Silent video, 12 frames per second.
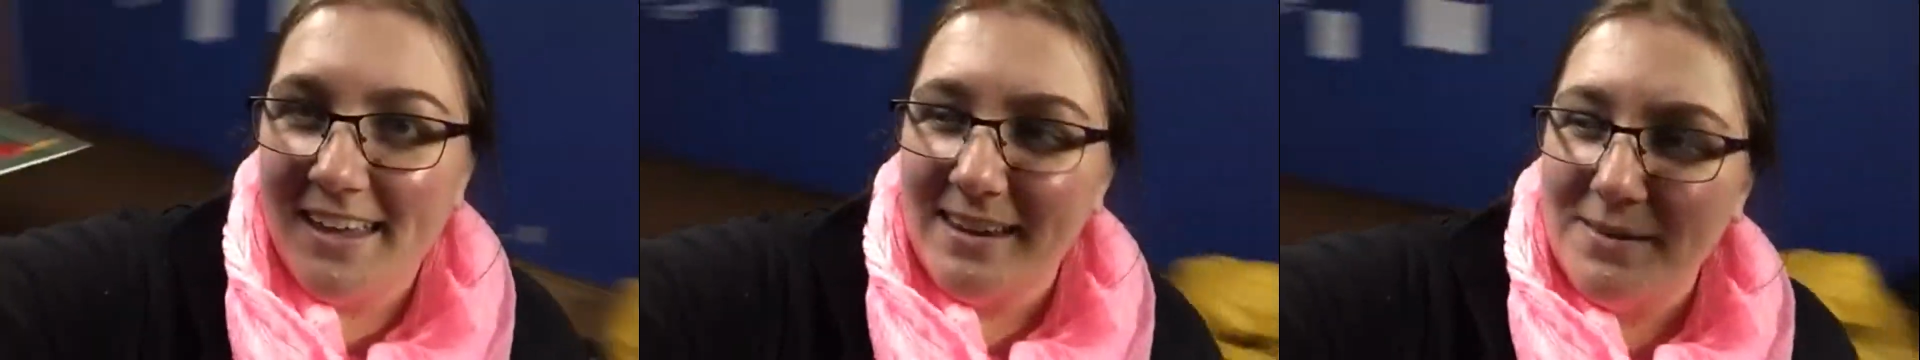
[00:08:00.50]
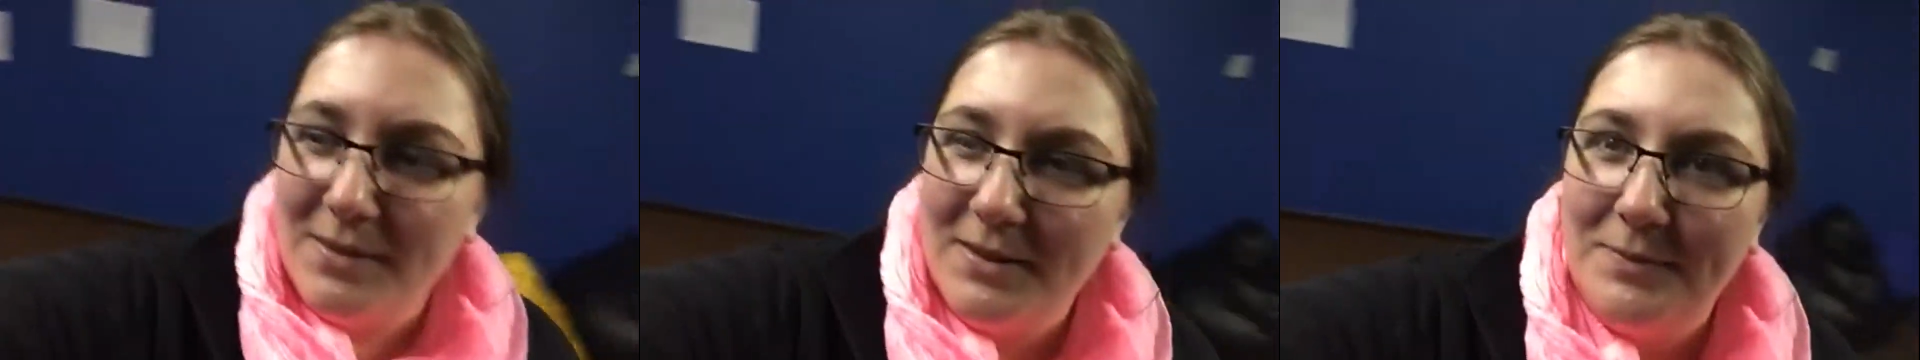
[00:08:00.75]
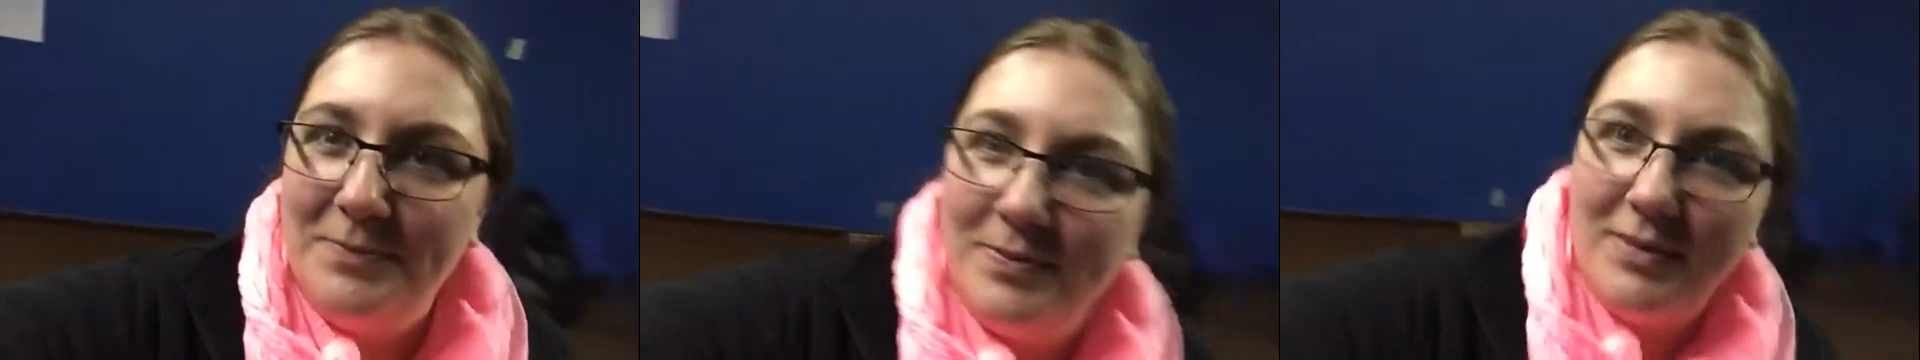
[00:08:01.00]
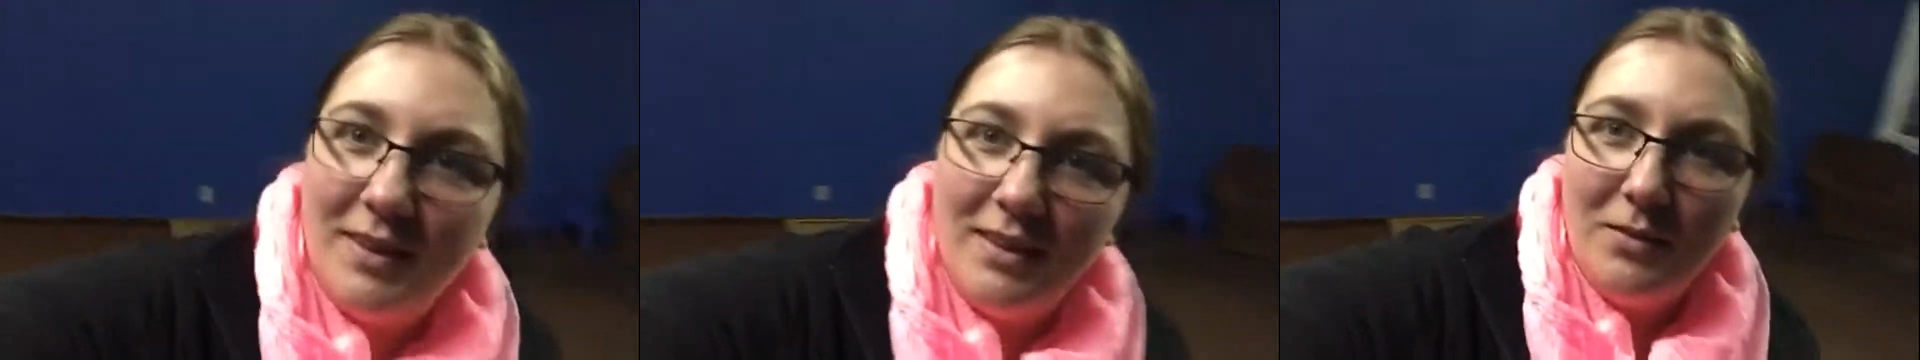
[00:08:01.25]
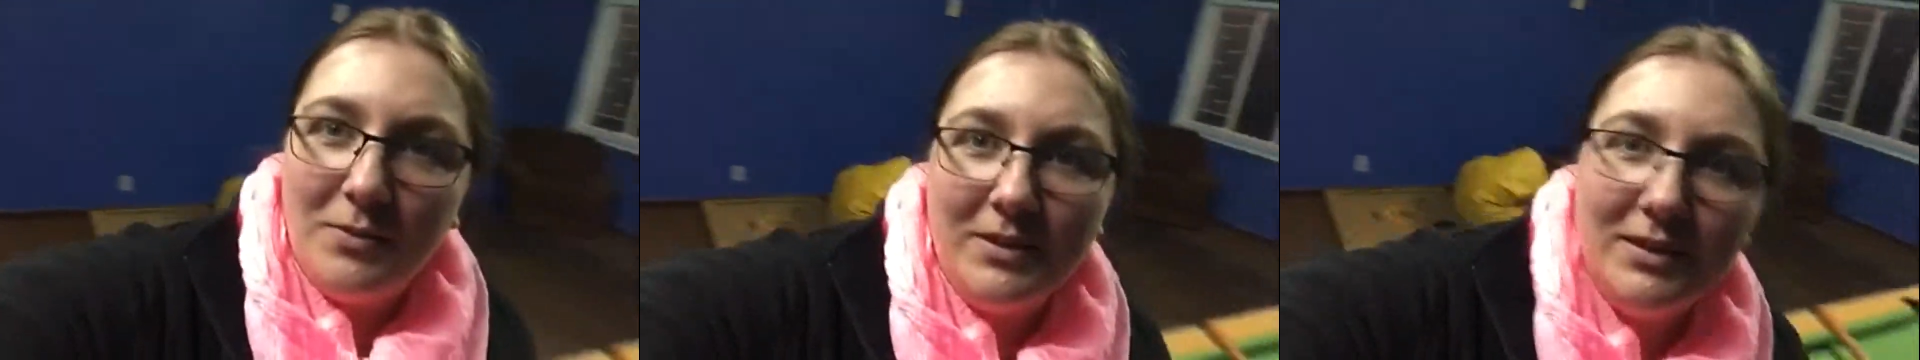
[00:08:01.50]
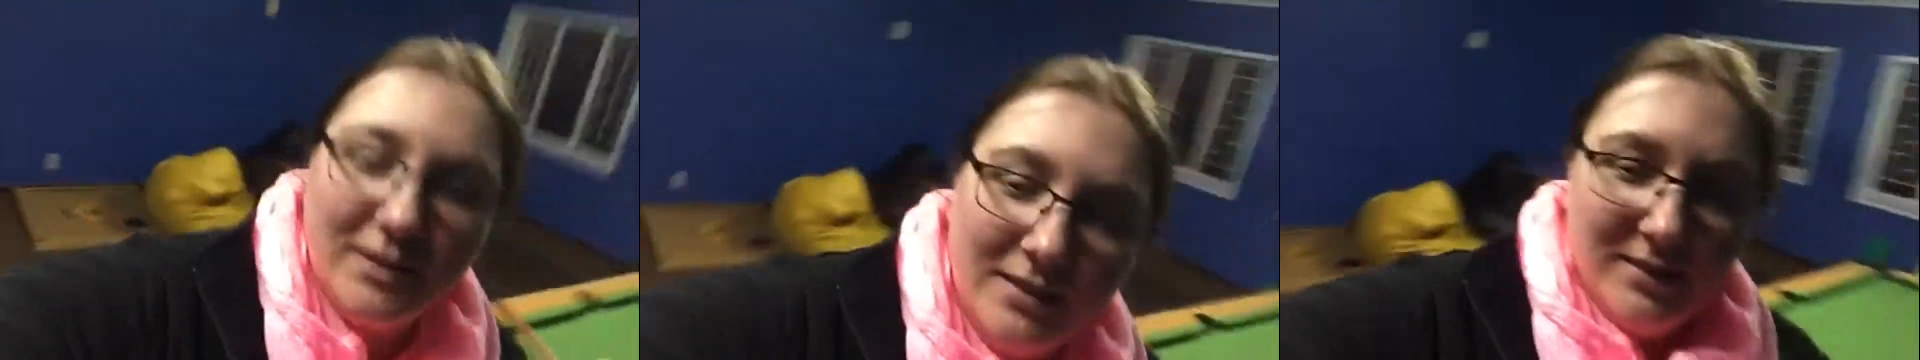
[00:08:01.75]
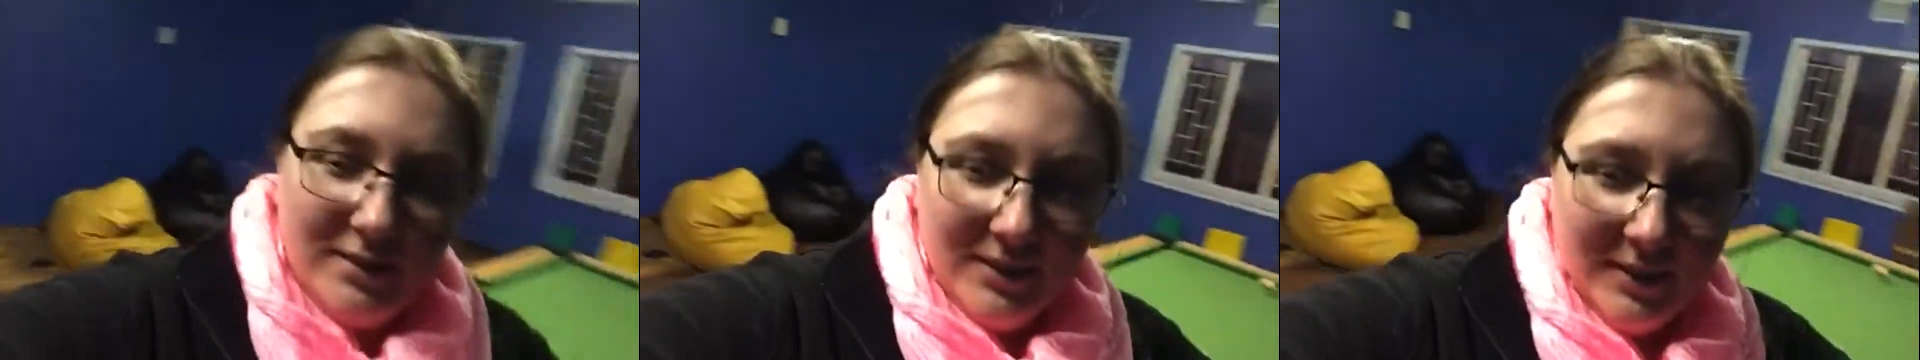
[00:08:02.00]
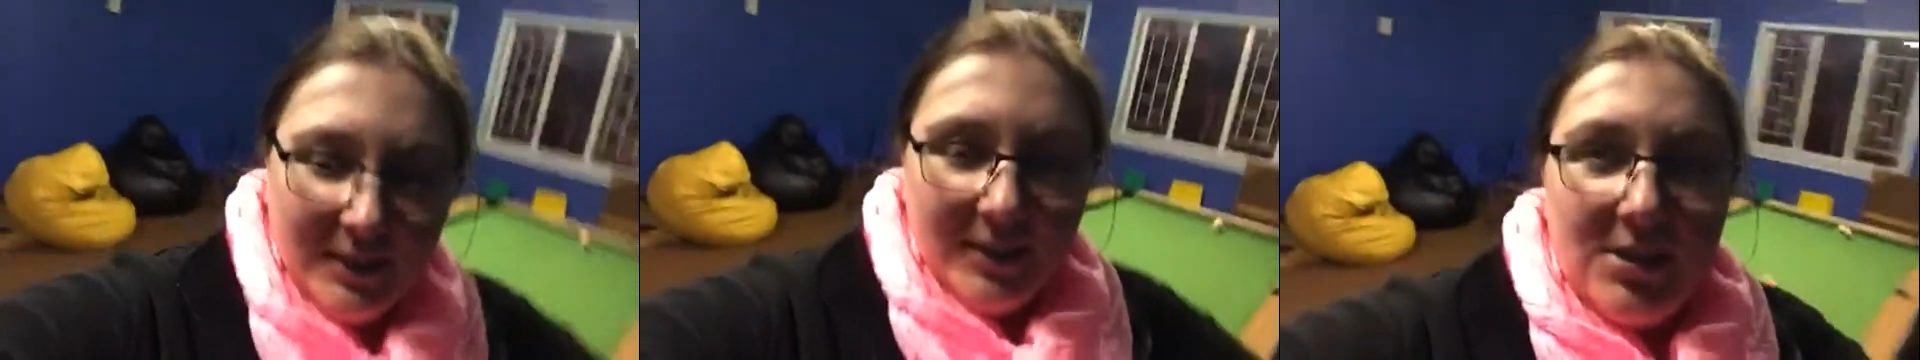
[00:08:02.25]
Anyway, we're gonna
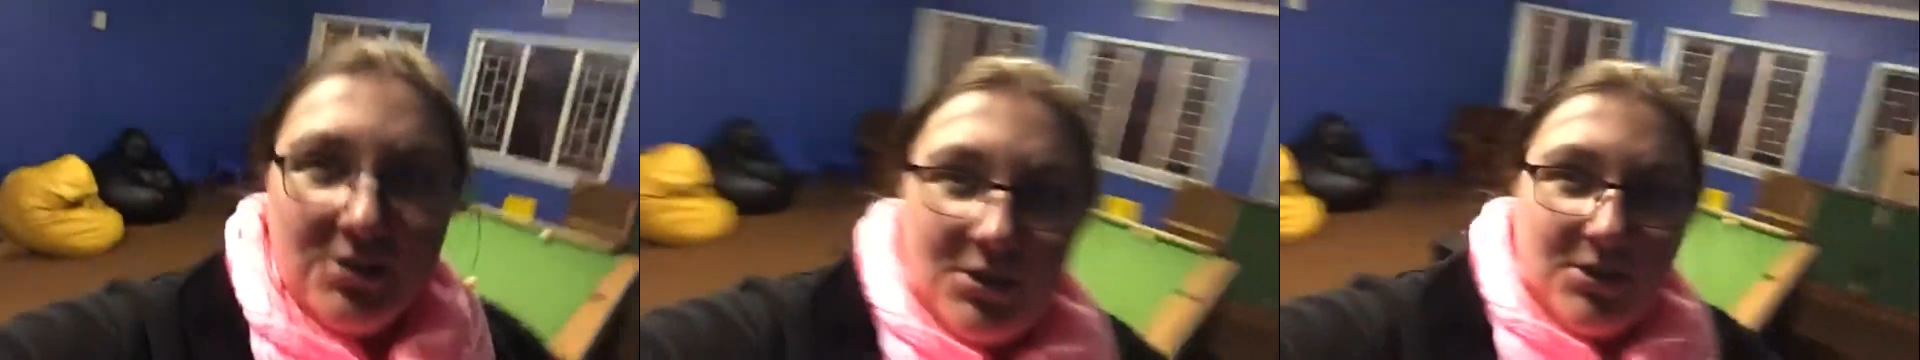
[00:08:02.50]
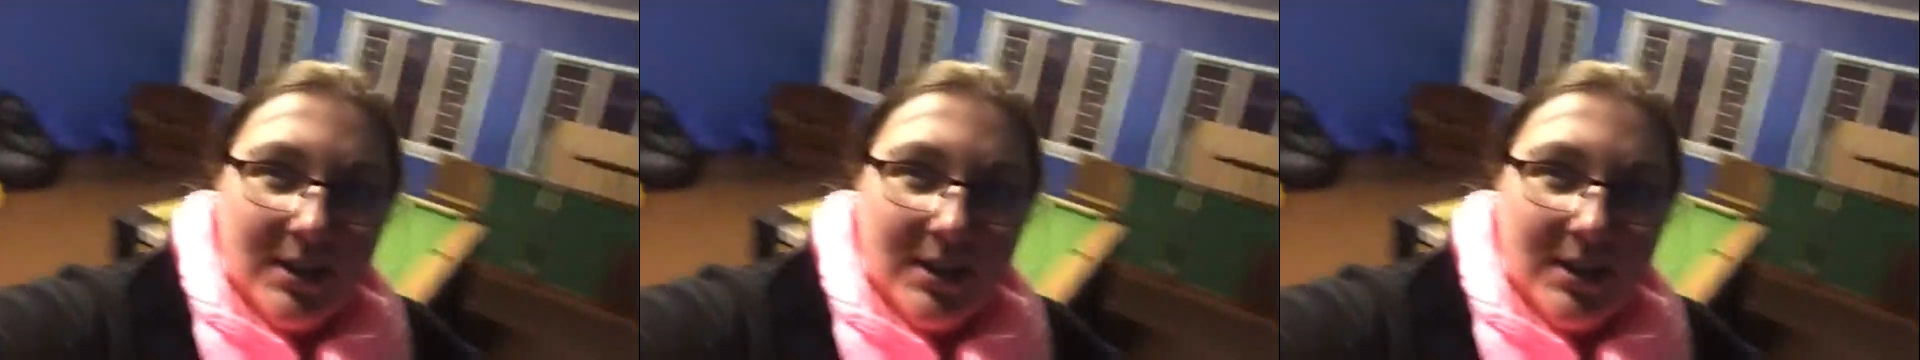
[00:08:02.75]
just